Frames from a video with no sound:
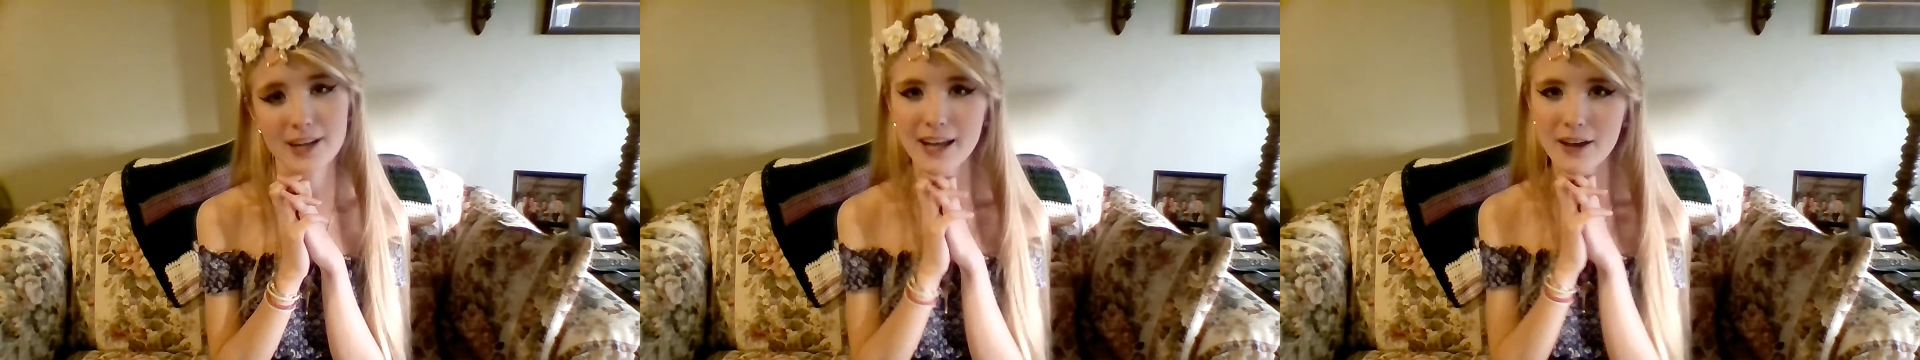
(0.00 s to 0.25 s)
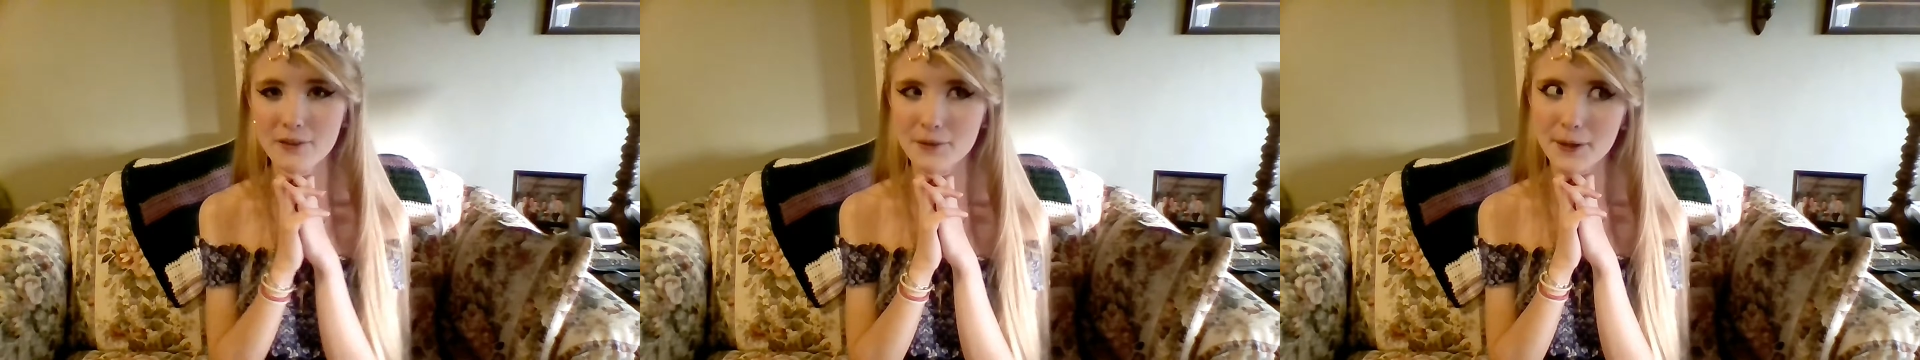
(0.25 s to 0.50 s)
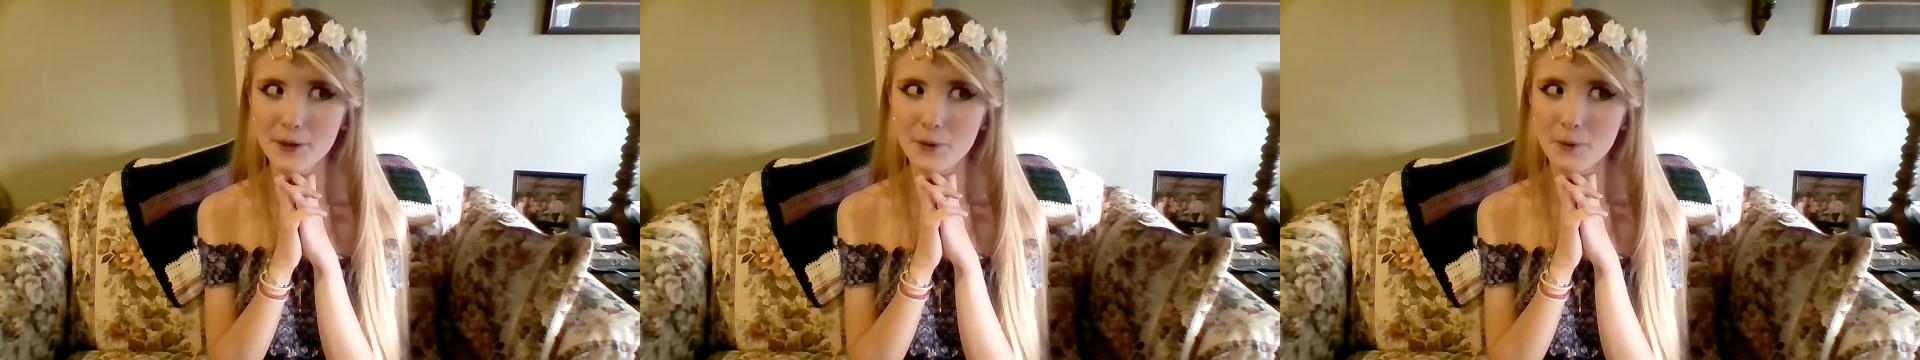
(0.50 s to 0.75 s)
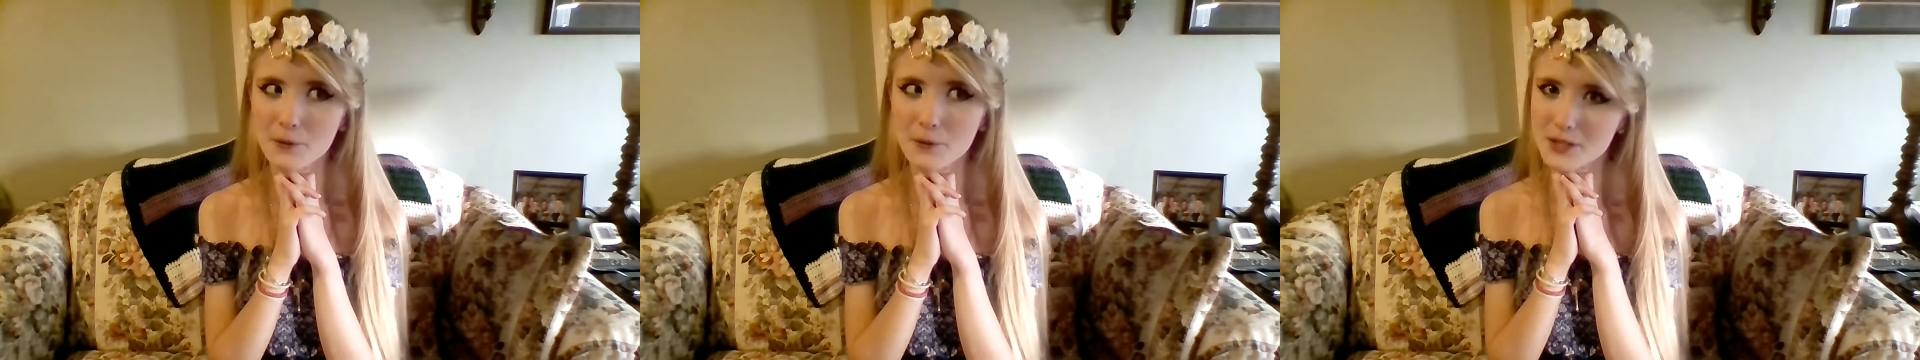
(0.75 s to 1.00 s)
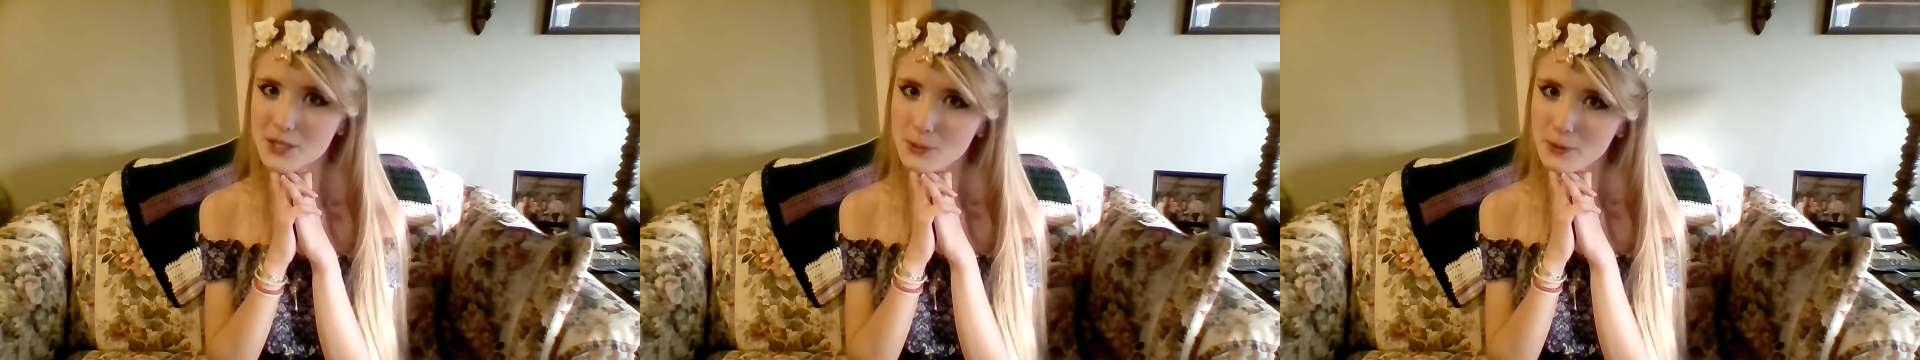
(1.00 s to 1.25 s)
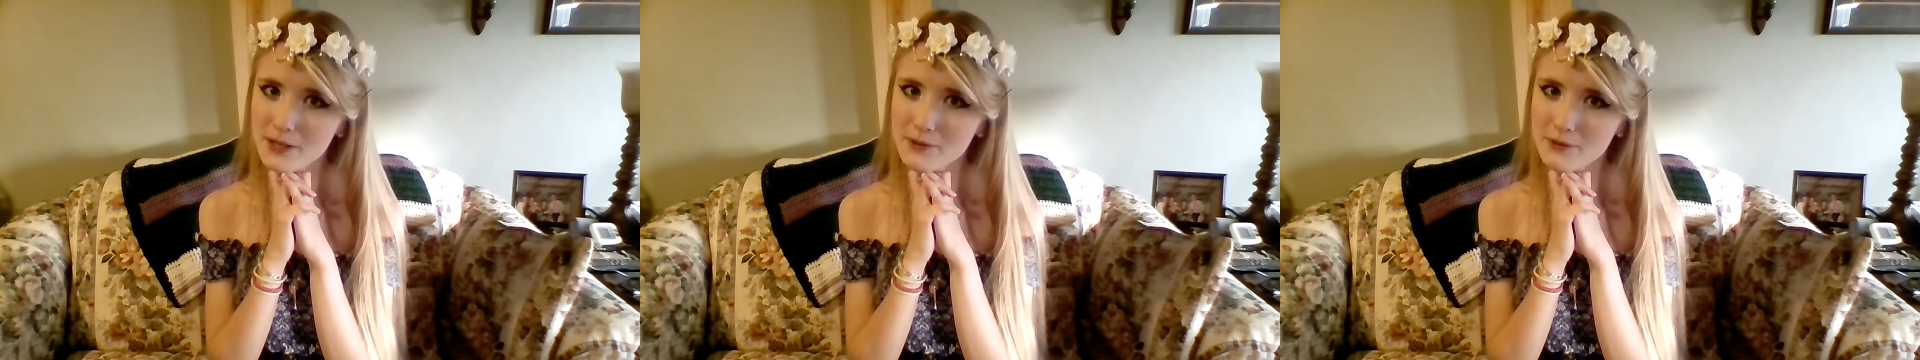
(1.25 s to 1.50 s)
I have like over
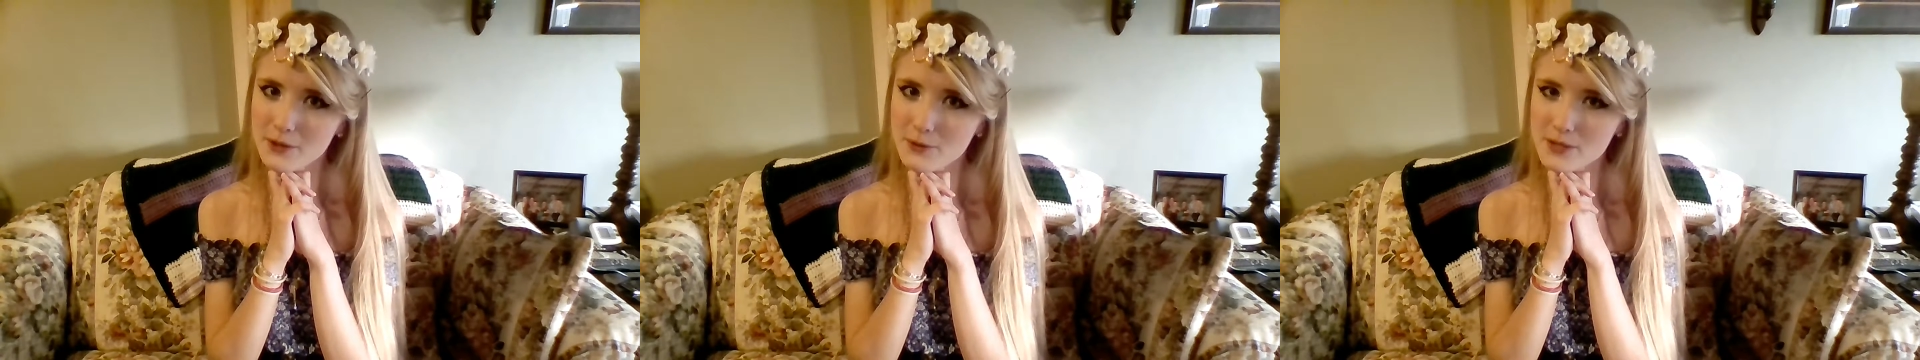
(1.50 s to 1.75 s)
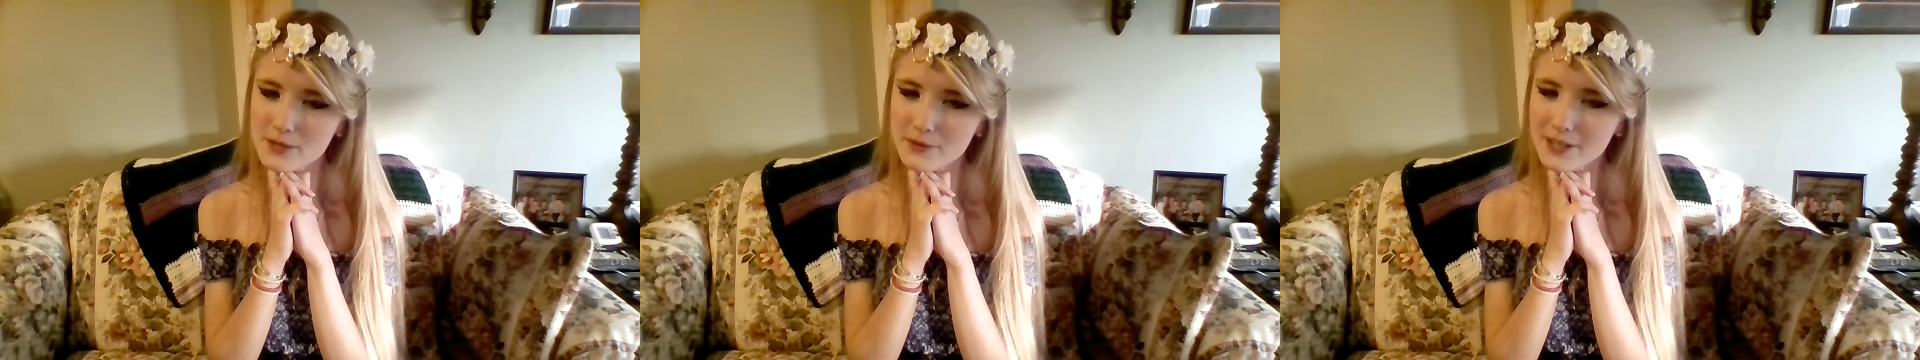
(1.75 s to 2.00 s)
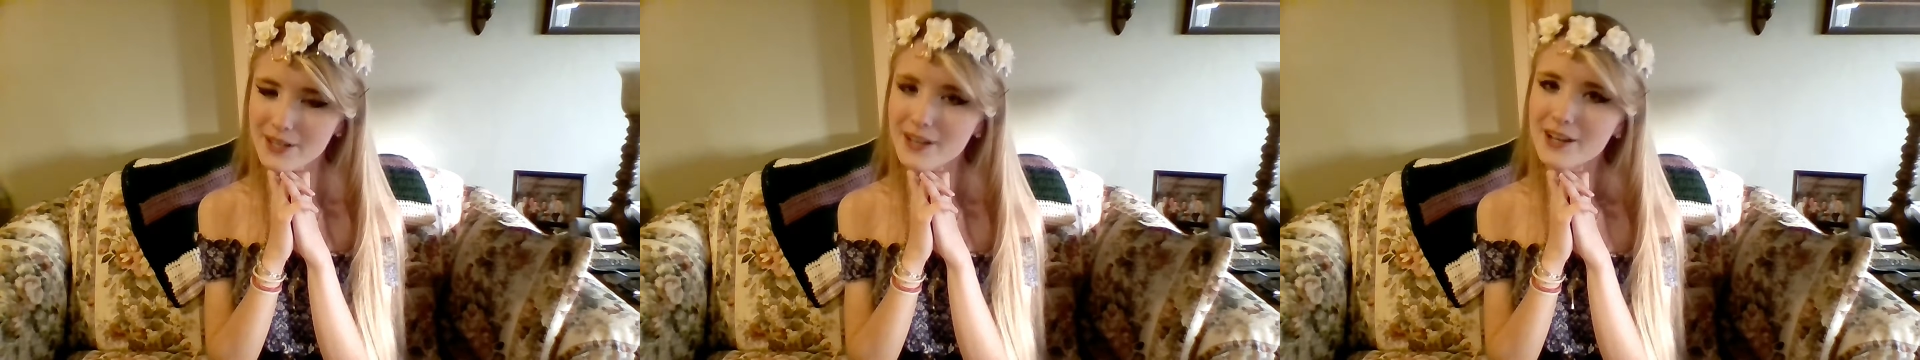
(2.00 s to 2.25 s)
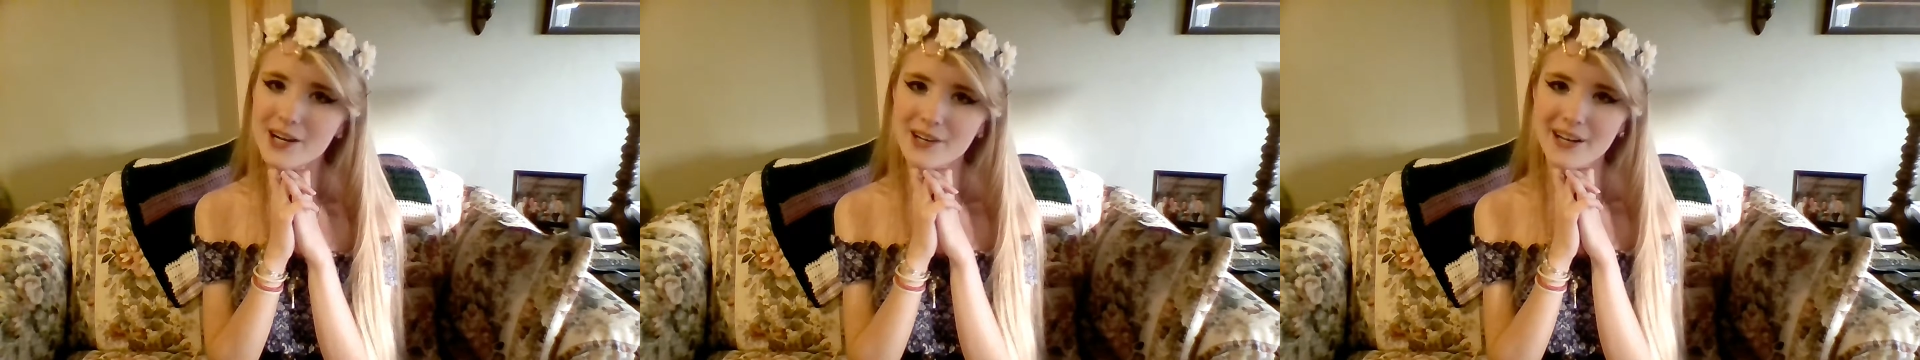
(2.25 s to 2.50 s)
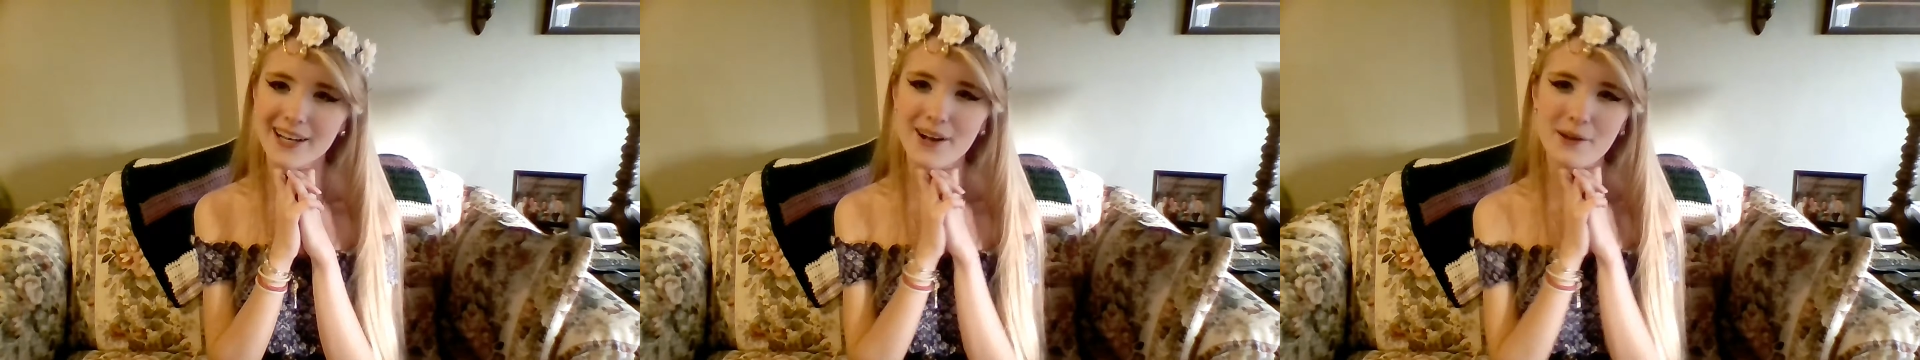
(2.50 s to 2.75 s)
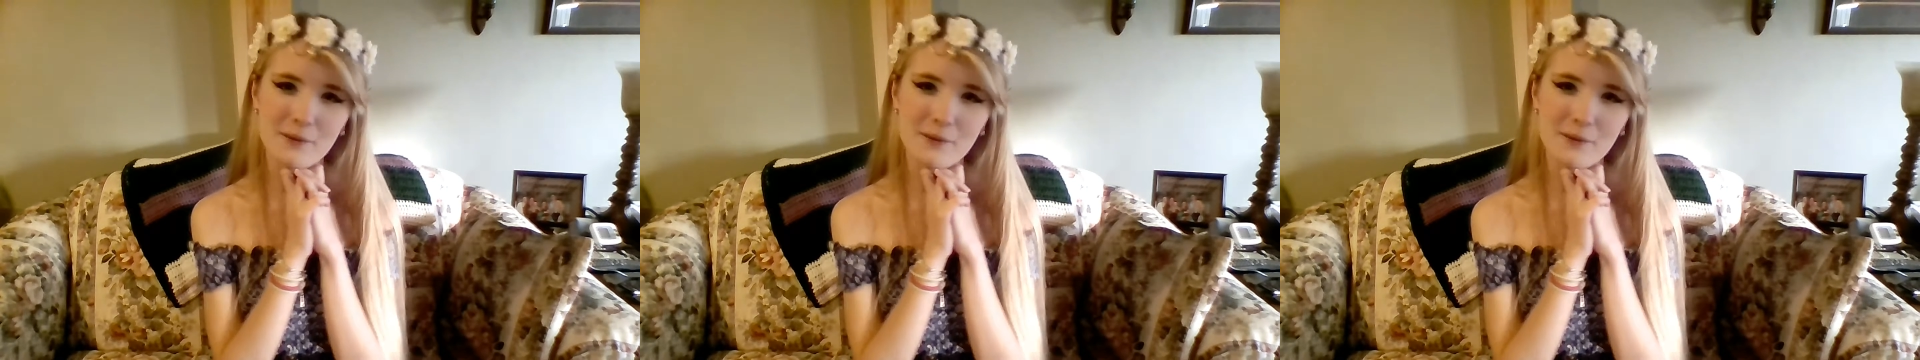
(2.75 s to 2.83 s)
20 views of it right now.